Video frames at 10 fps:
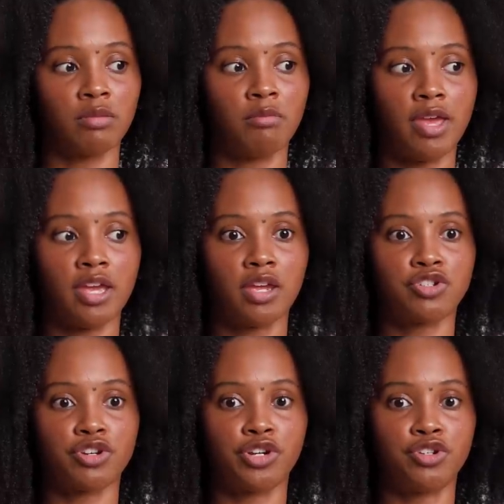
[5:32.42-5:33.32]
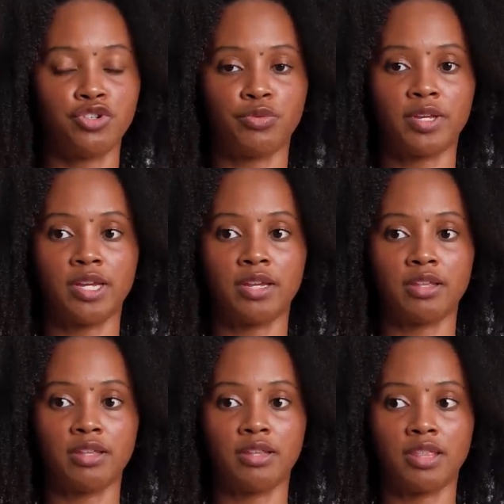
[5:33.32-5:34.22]
making sure you're
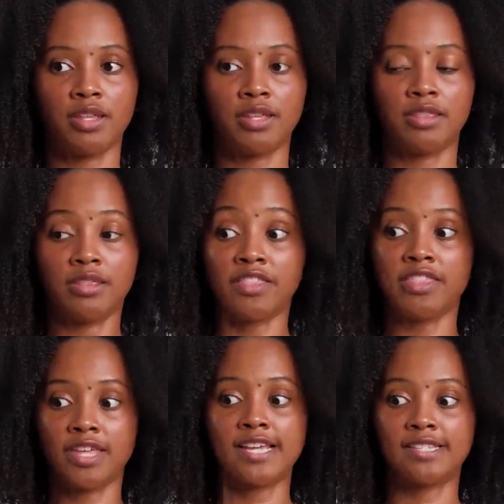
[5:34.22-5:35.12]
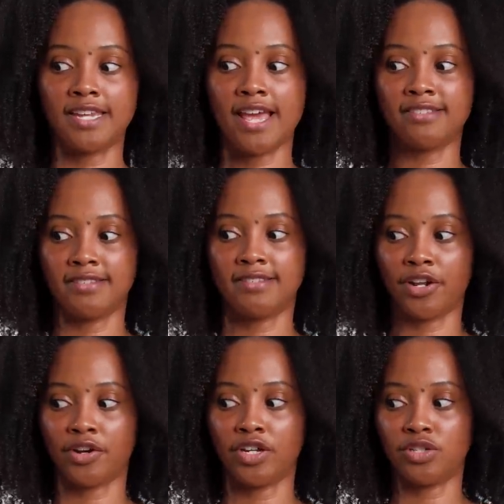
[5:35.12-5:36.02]
doing the, the things
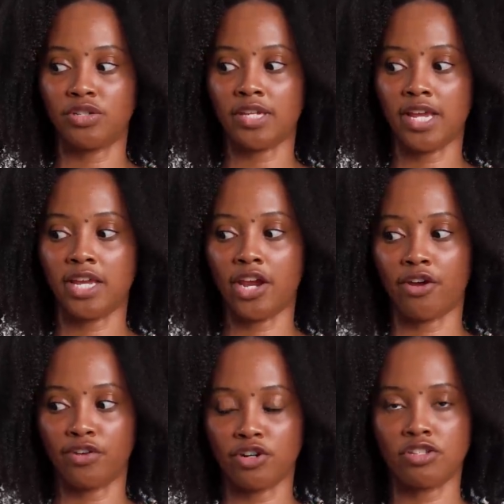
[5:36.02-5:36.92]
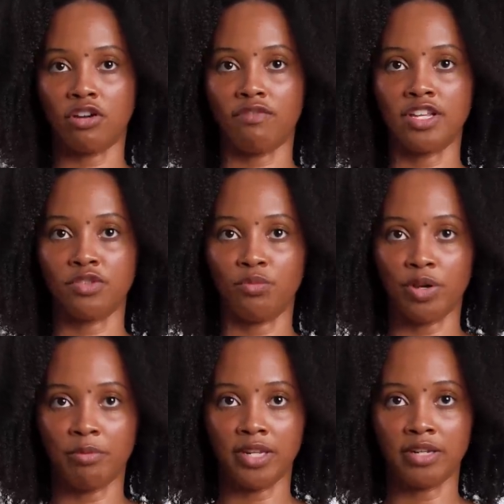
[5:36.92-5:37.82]
necessary to take care of yourself as a
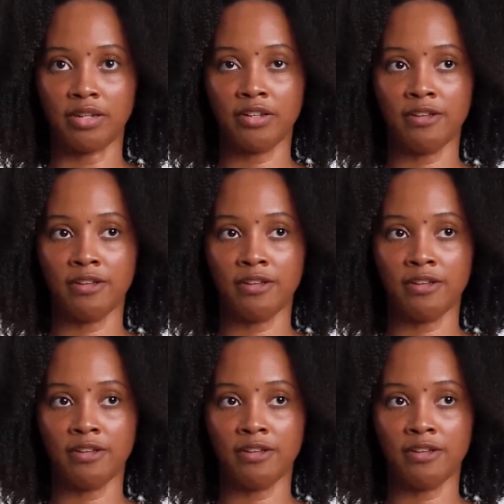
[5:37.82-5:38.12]
woman